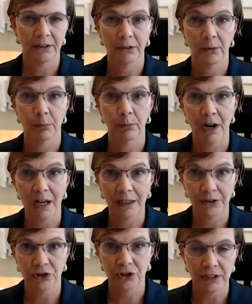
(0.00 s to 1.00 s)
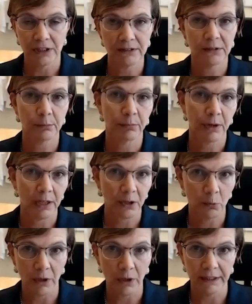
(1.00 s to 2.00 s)
are the BRCA genes,
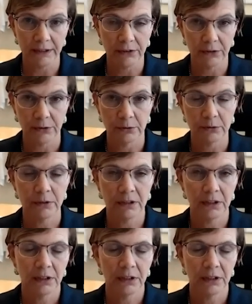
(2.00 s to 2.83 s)
BRCA1 and 2,